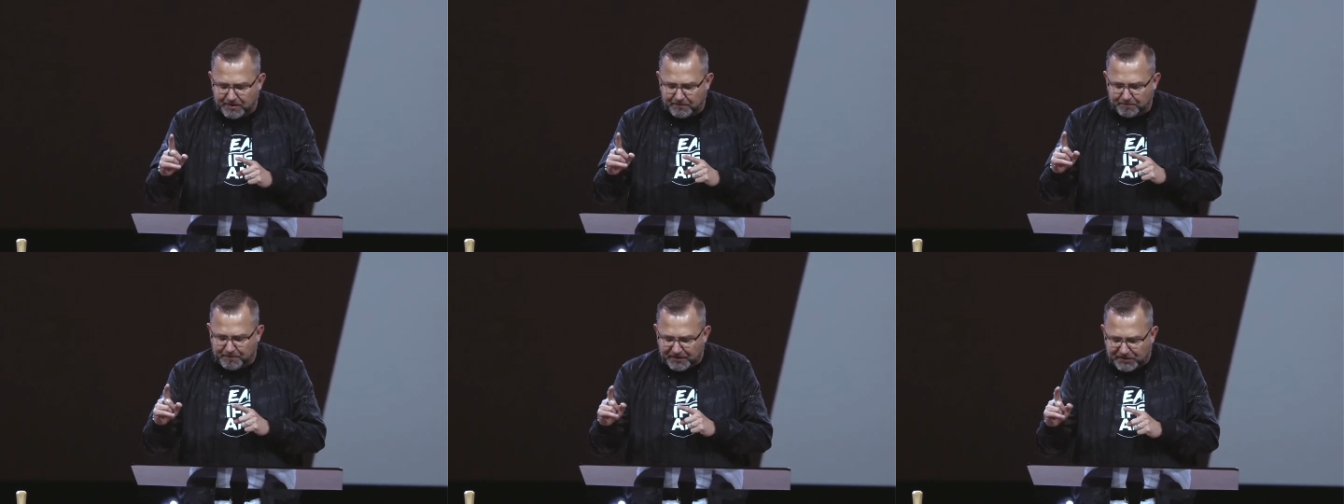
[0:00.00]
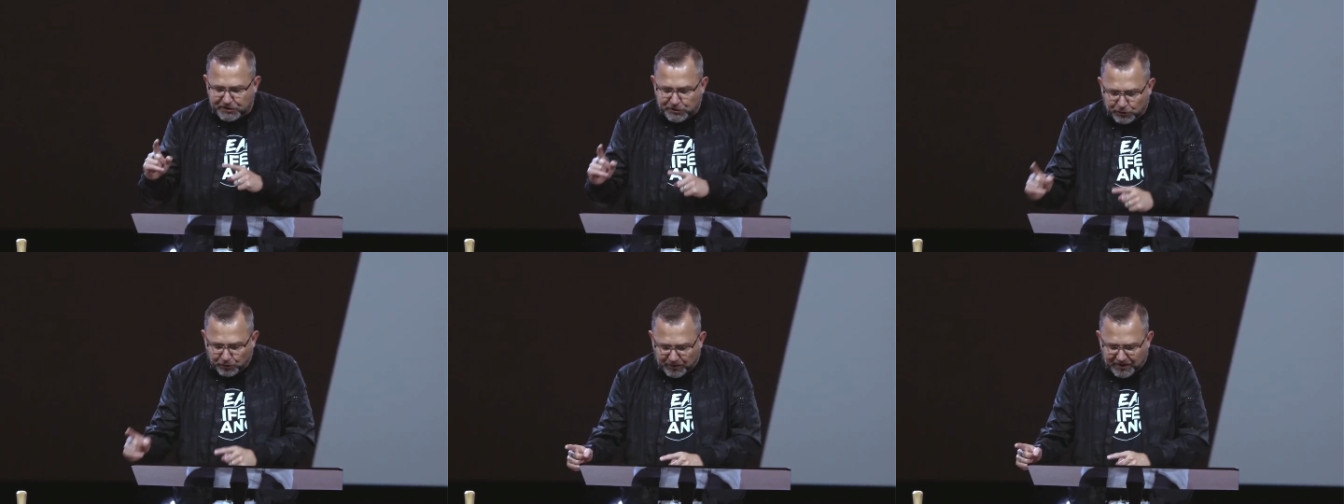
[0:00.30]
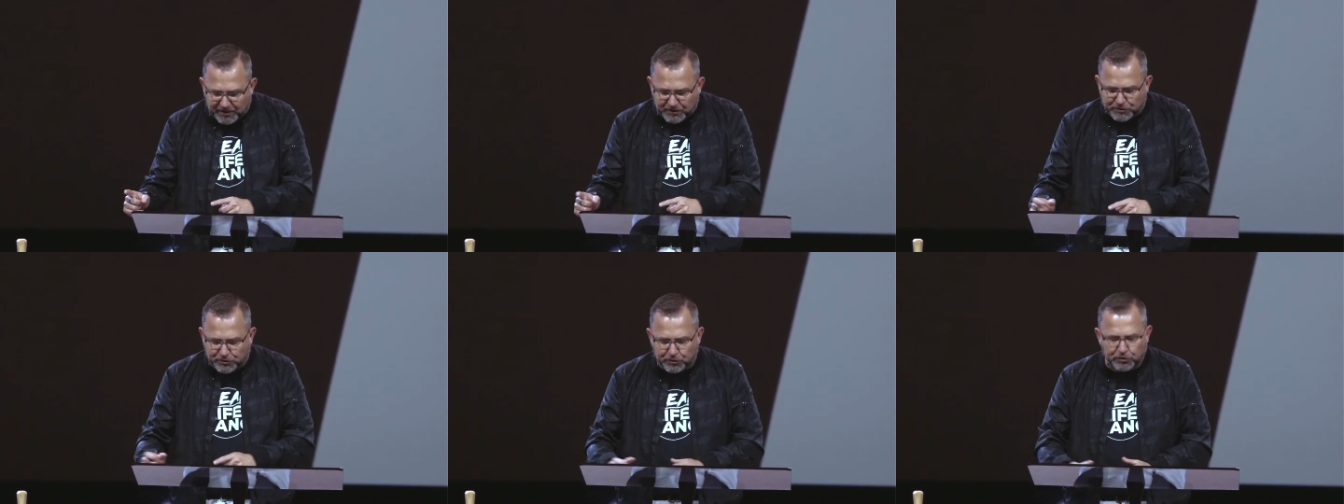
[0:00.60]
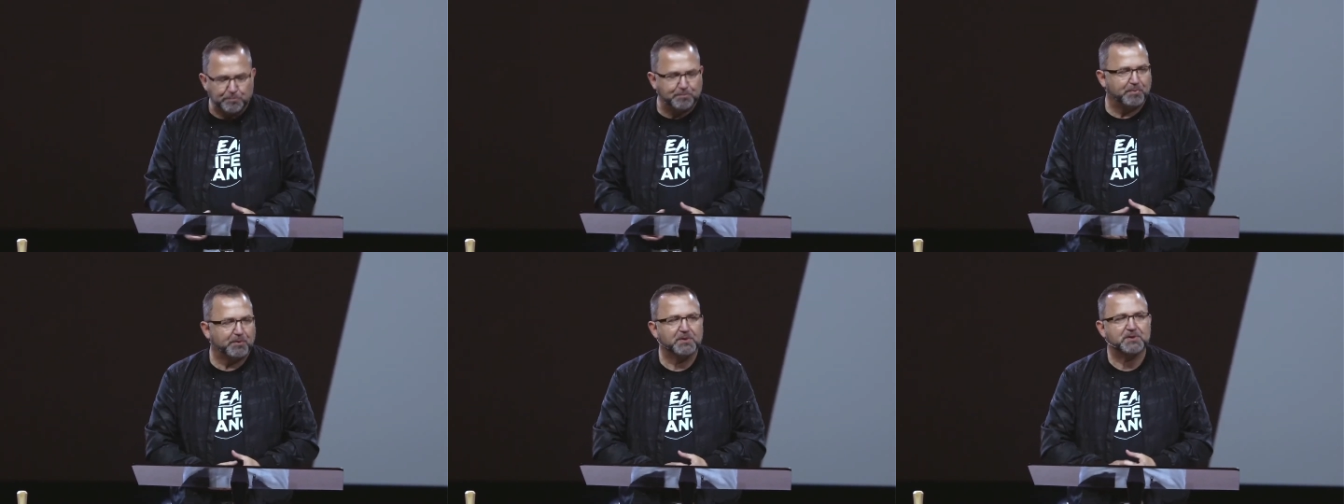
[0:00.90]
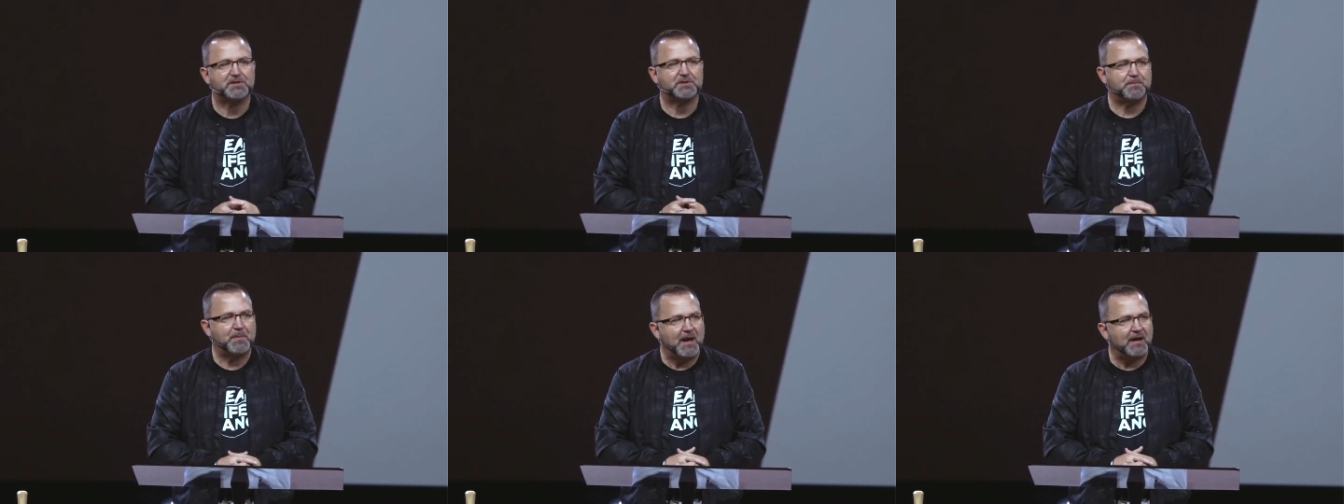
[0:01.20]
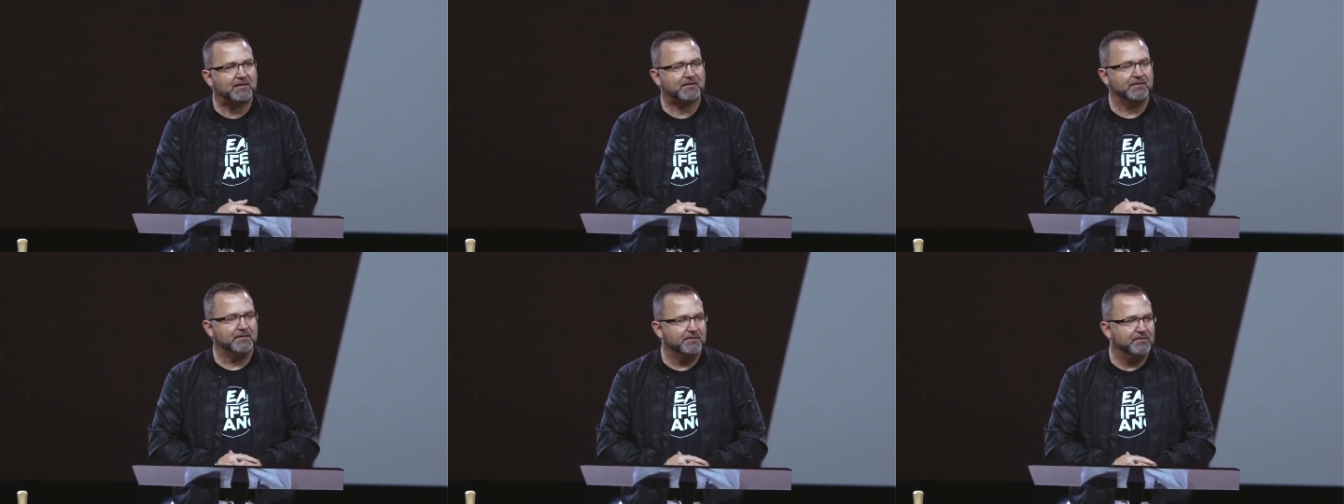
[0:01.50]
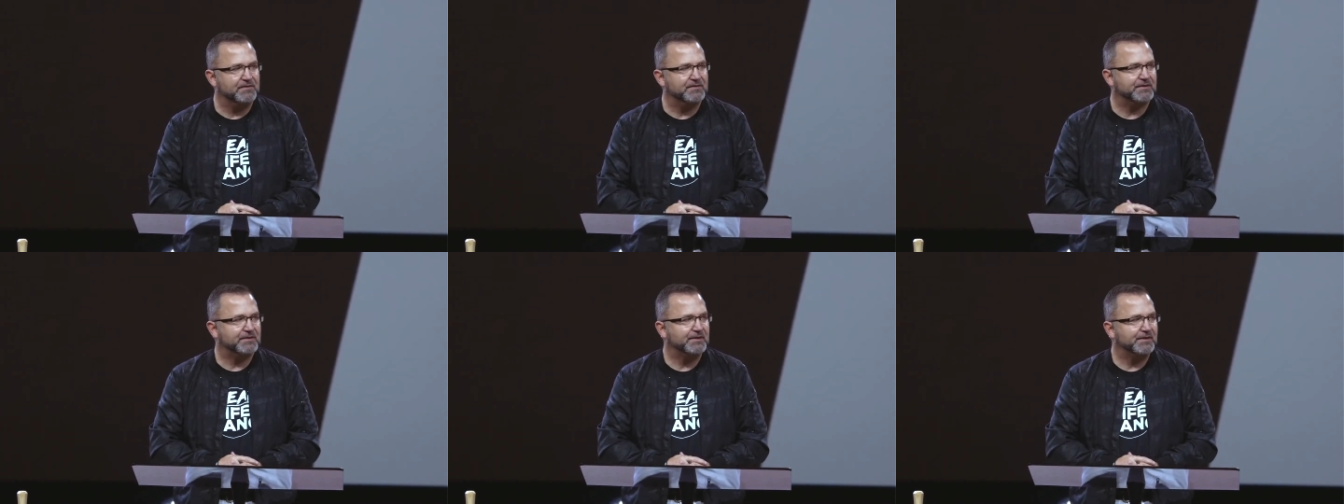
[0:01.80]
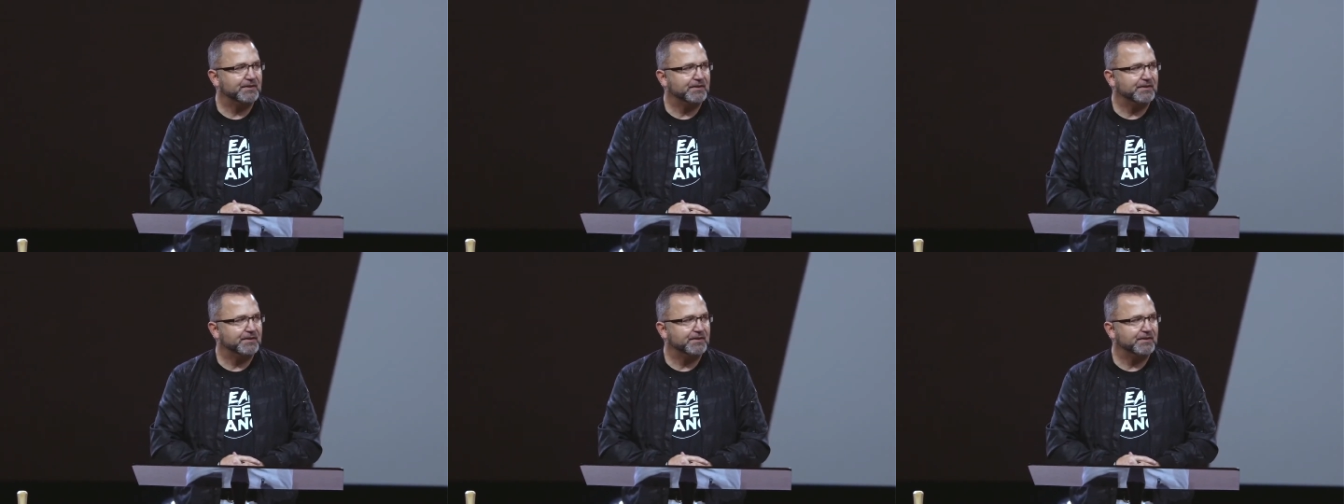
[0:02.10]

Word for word: between two perspectives,